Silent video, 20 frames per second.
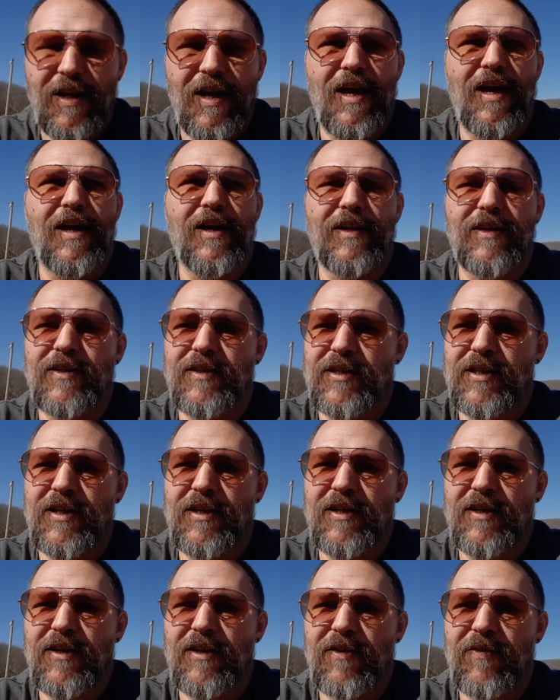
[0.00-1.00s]
And,
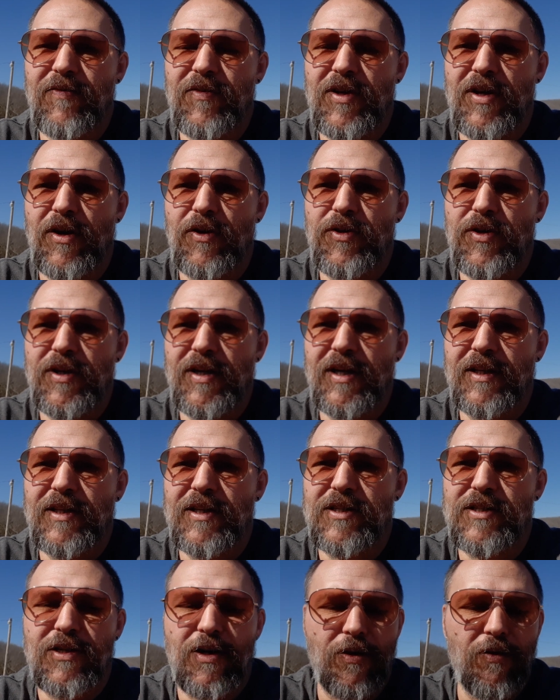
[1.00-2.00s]
you get this
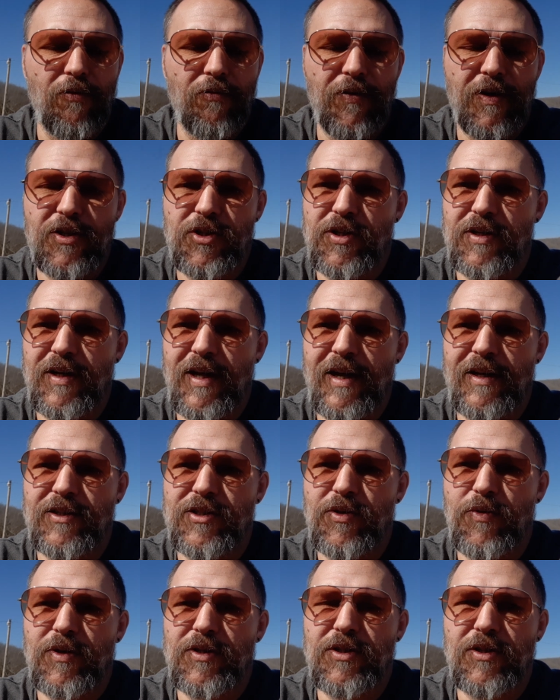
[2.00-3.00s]
tunnel vision. And
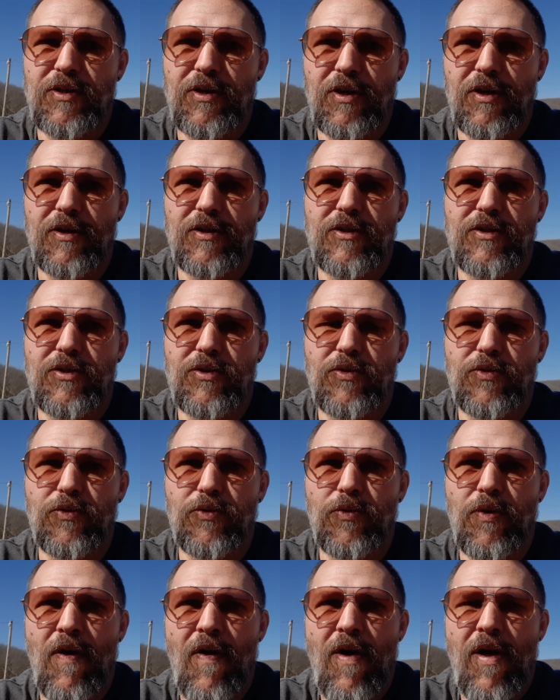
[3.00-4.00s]
so it's good to
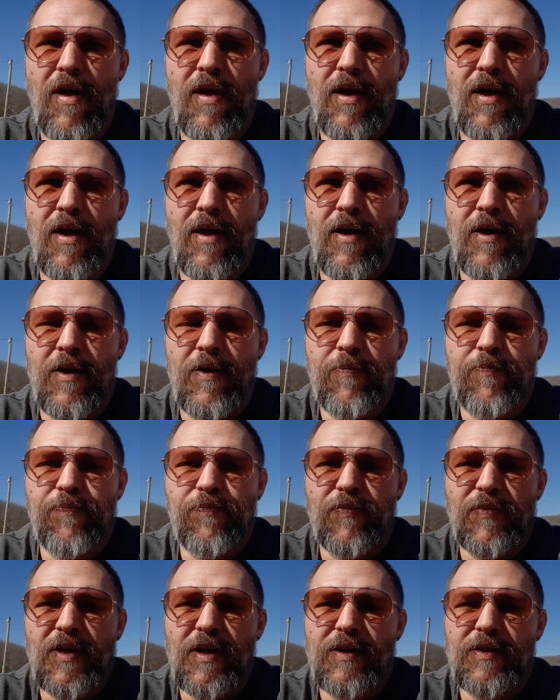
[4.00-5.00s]

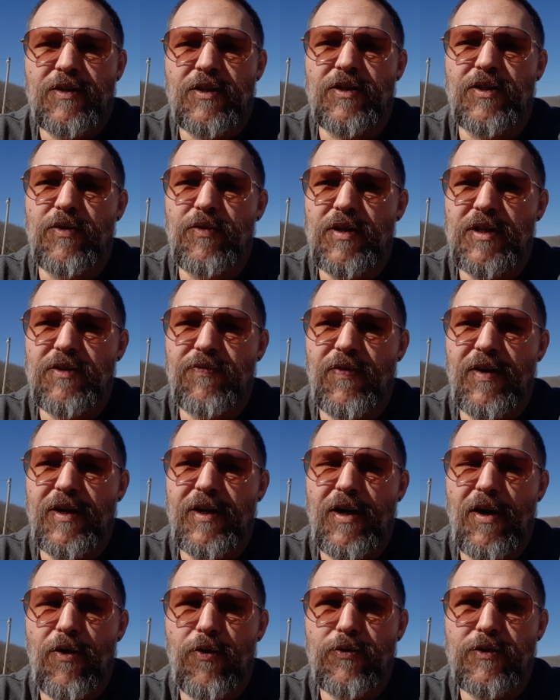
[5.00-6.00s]
do these
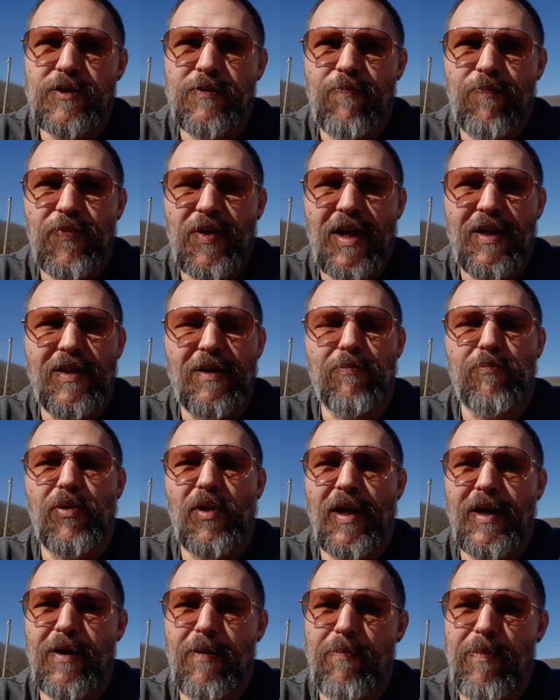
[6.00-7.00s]
videos and then
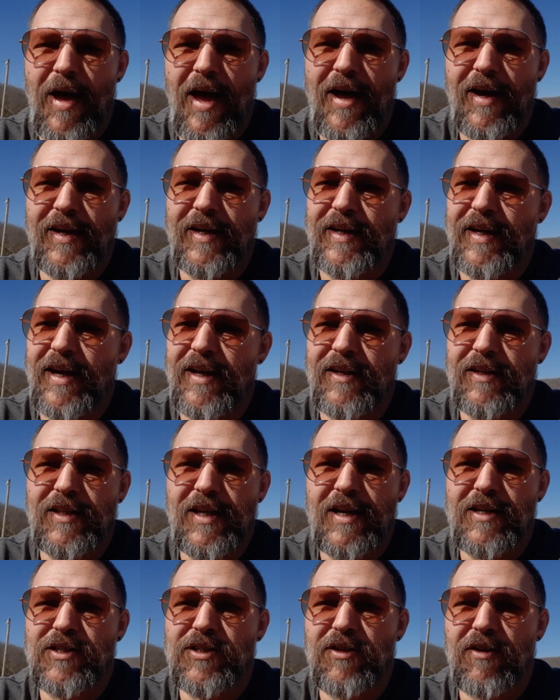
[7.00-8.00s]
play them back and edit
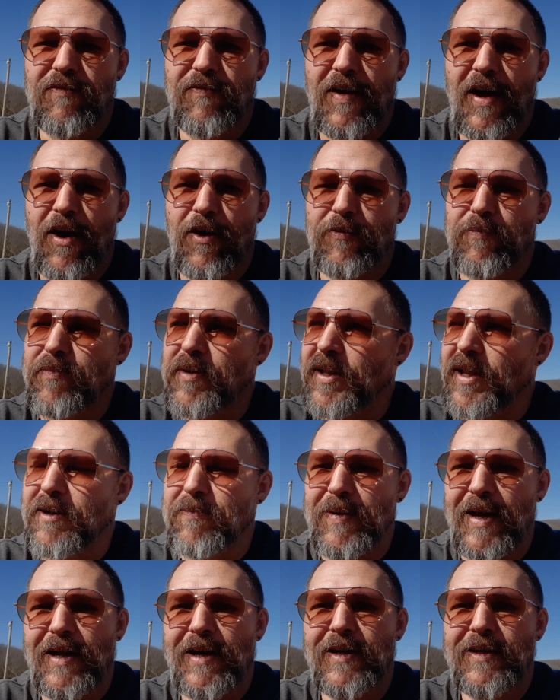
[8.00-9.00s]
that stuff out and be like,
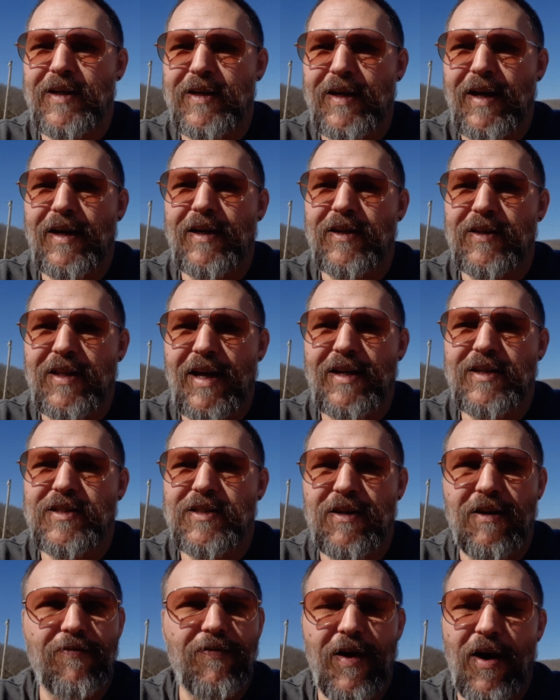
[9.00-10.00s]
man, I need to edit that
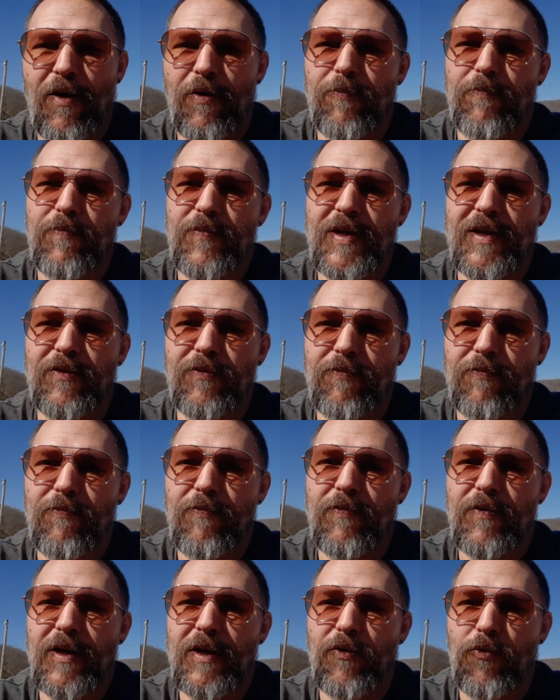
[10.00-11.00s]
stuff out in
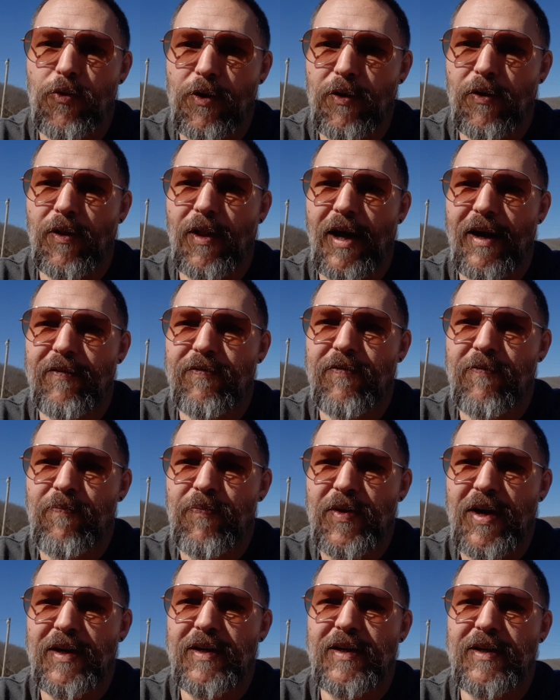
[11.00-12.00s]
real life.
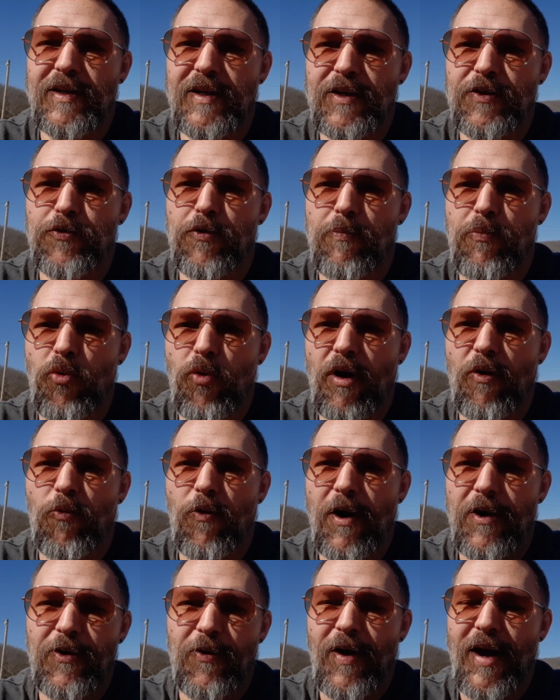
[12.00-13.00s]
I need to get to a point where I
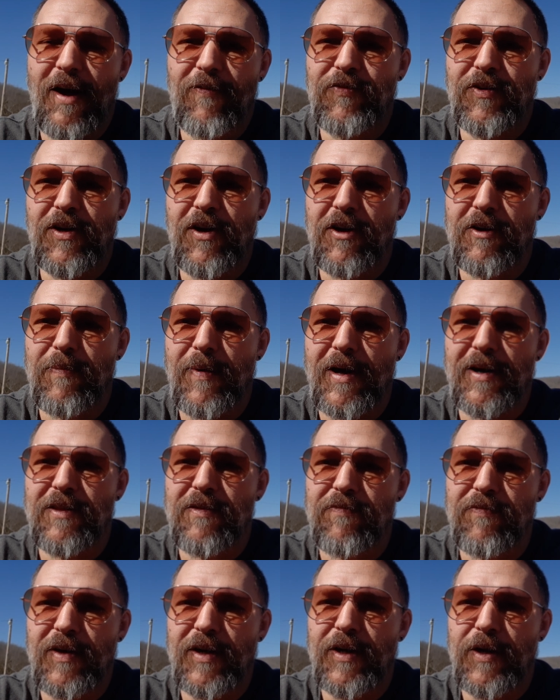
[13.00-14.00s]
don't have to cut them out of the
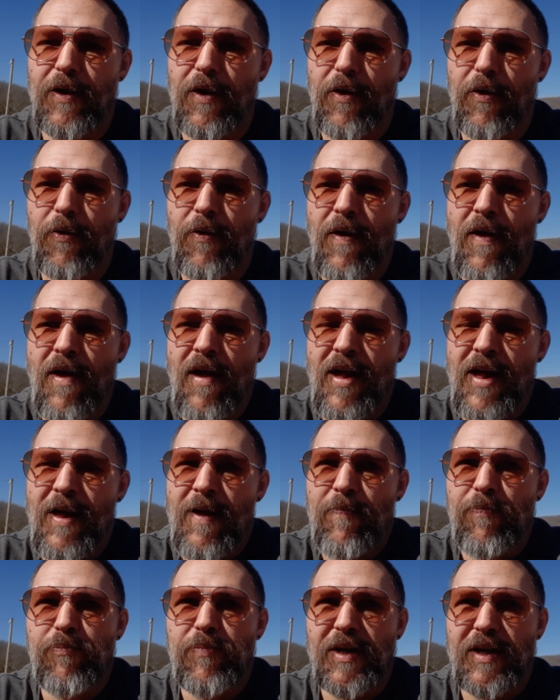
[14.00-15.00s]
video,
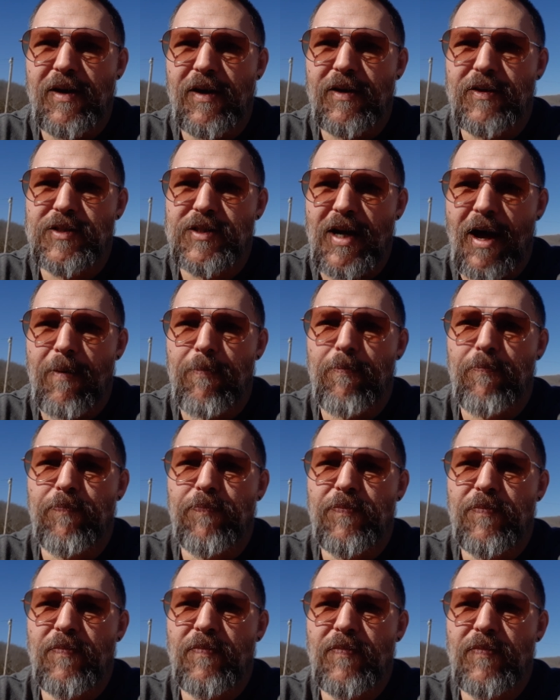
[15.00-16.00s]
because
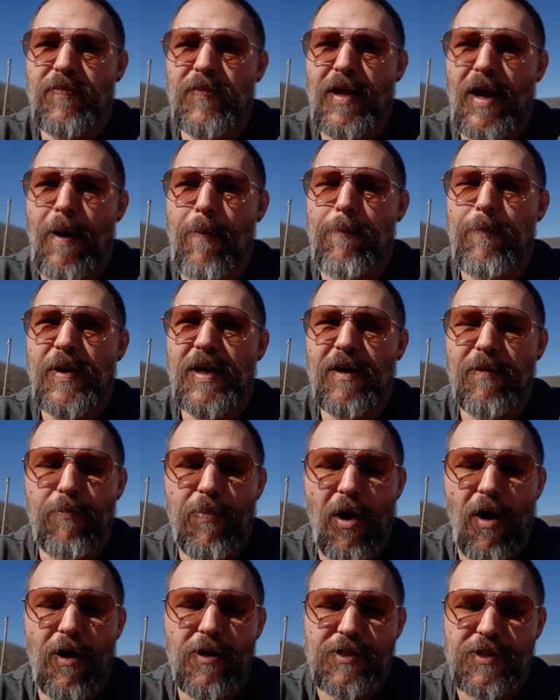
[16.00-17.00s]
I'm being
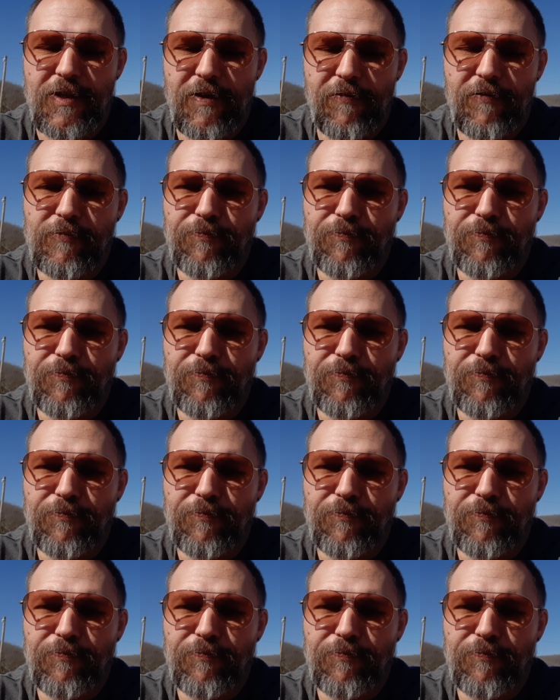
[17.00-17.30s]
positive.